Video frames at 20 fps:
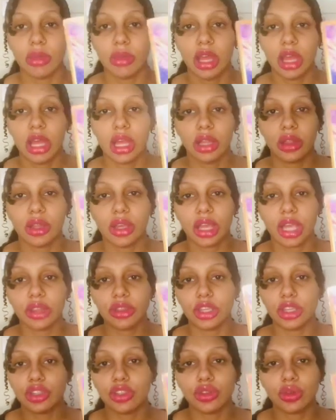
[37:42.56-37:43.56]
Look at
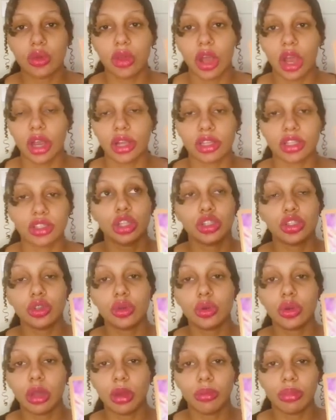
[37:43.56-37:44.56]
these 2 cards. 2
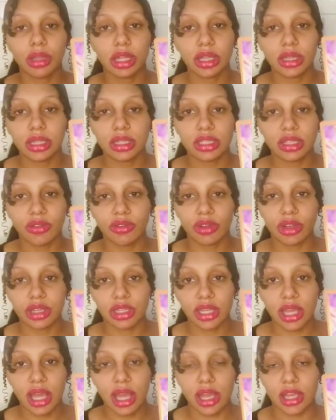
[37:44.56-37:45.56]
completely different
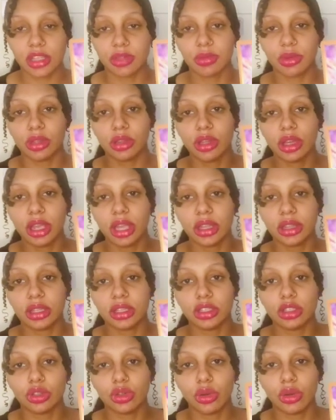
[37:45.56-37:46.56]
decks, but look at the
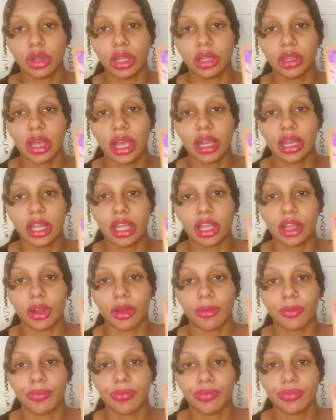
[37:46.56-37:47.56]
storyline here.
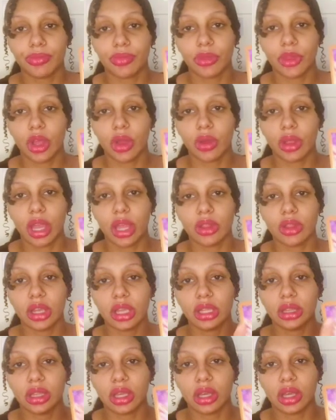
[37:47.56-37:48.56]
Okay, look at
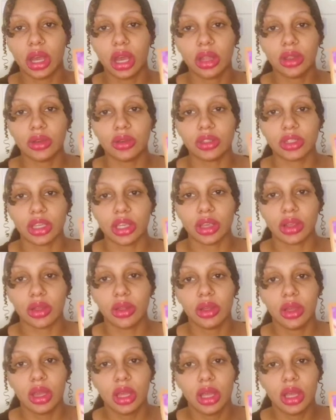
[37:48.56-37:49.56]
the colors here.
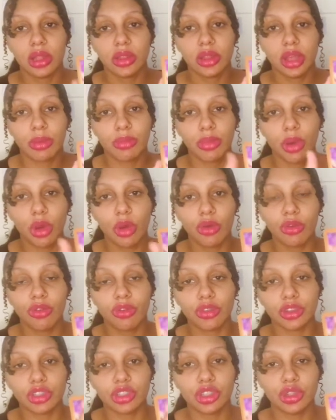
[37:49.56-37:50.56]
They're both
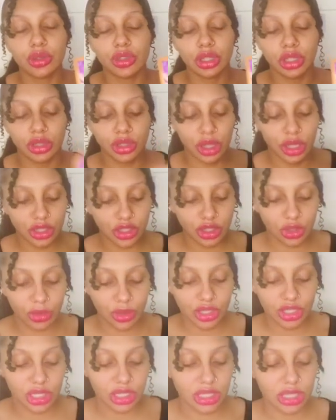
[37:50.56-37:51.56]
using their
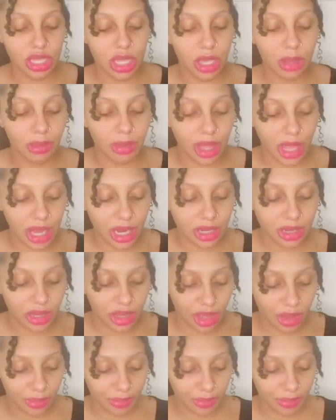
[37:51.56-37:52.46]
intuition to help guide them.